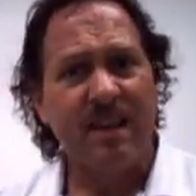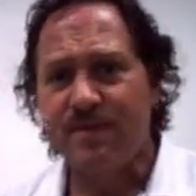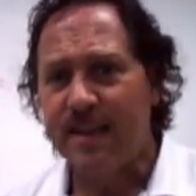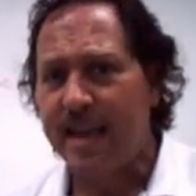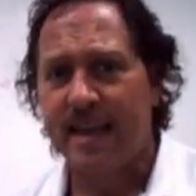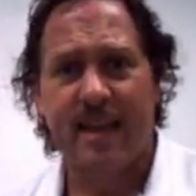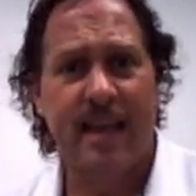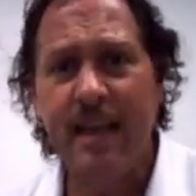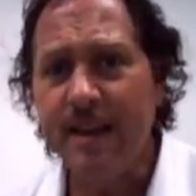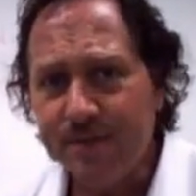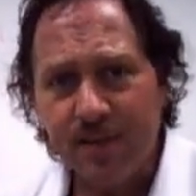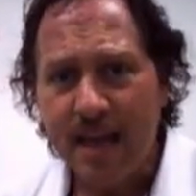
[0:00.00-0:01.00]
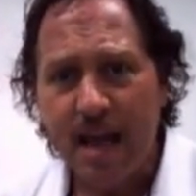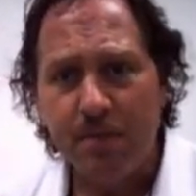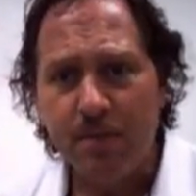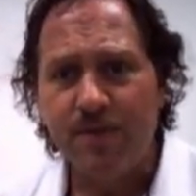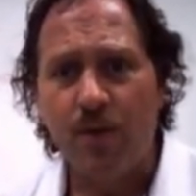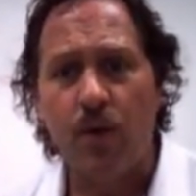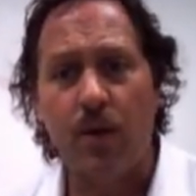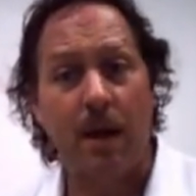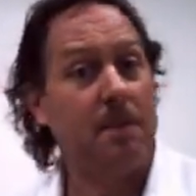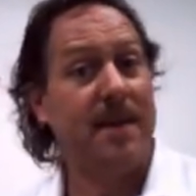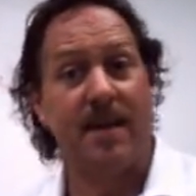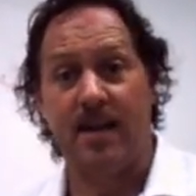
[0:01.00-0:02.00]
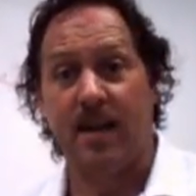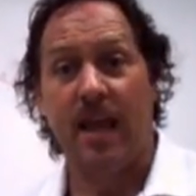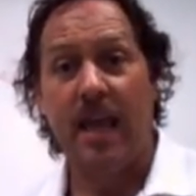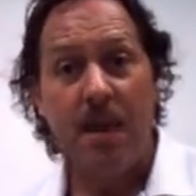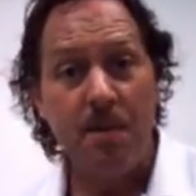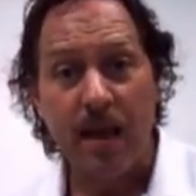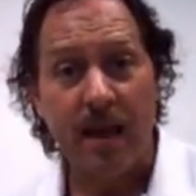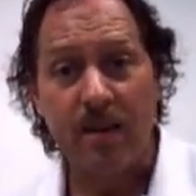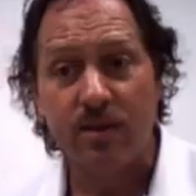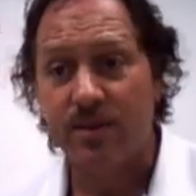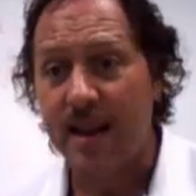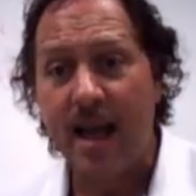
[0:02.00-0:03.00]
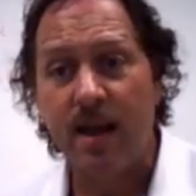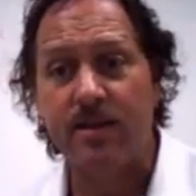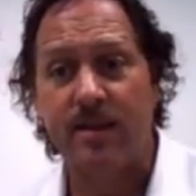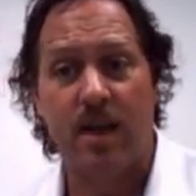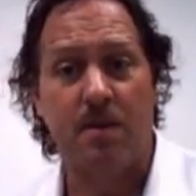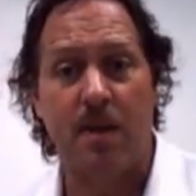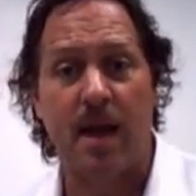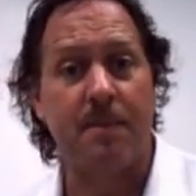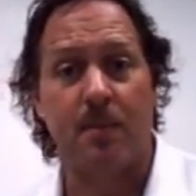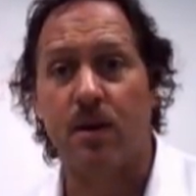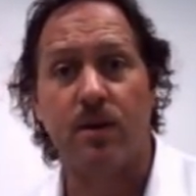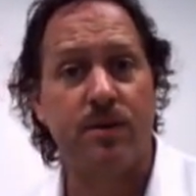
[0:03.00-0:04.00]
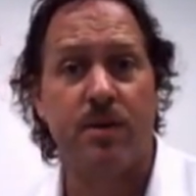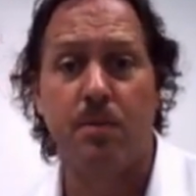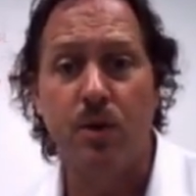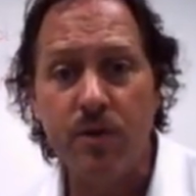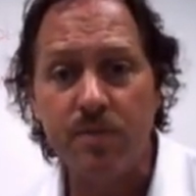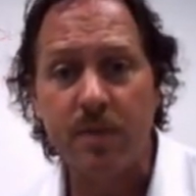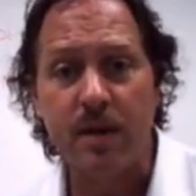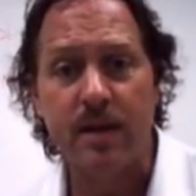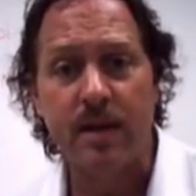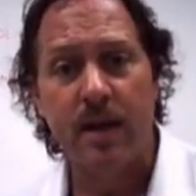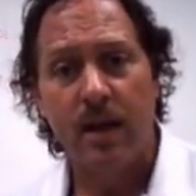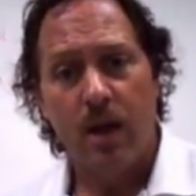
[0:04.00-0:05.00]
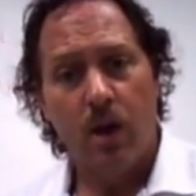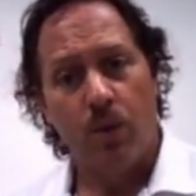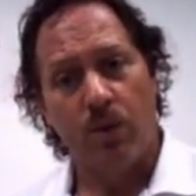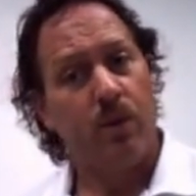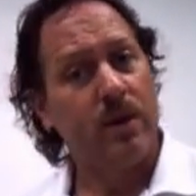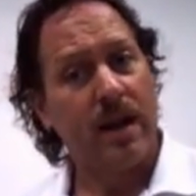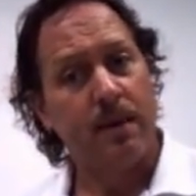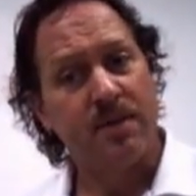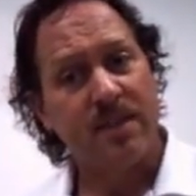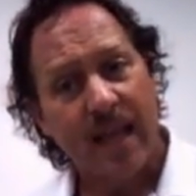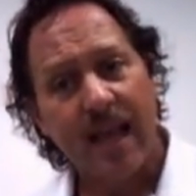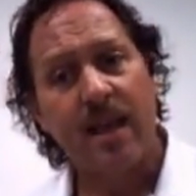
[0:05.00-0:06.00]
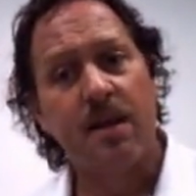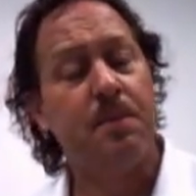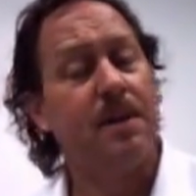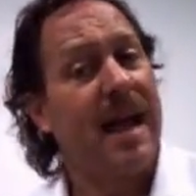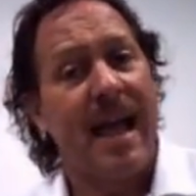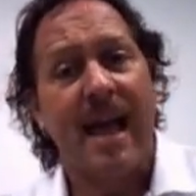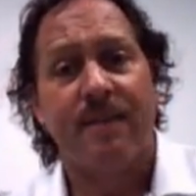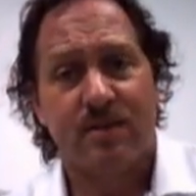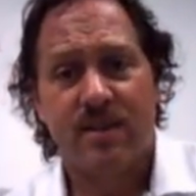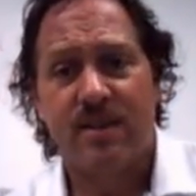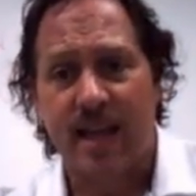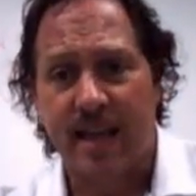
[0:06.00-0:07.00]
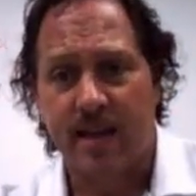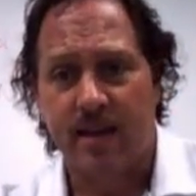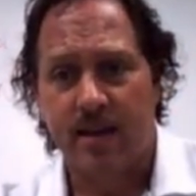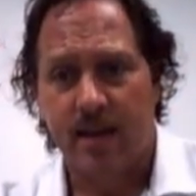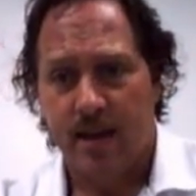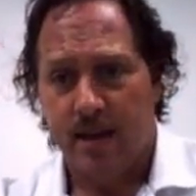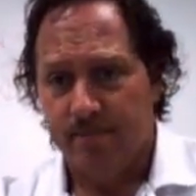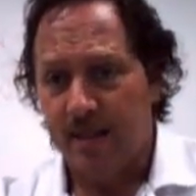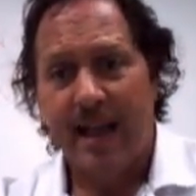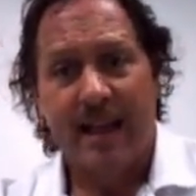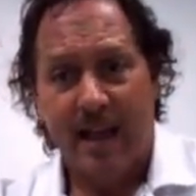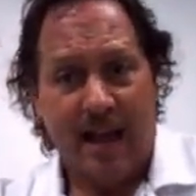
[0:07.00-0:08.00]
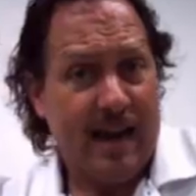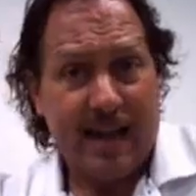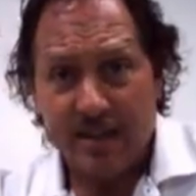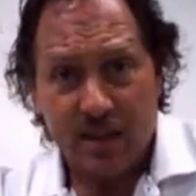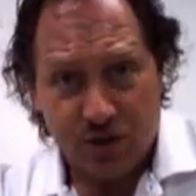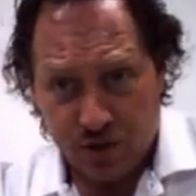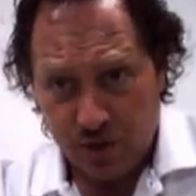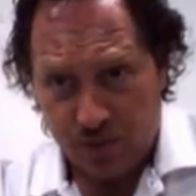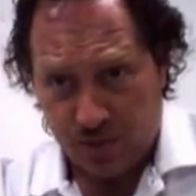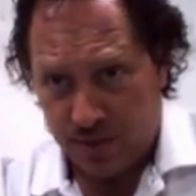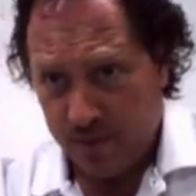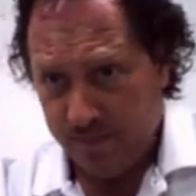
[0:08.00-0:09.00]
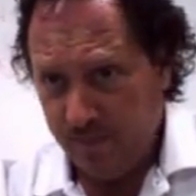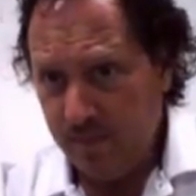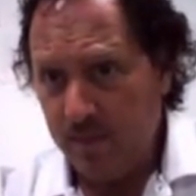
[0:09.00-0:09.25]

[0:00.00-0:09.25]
I've taken heat for that before. I'm getting emails now telling me I'm hurting the movement with what I'm saying, but I have to say it. I like the truth.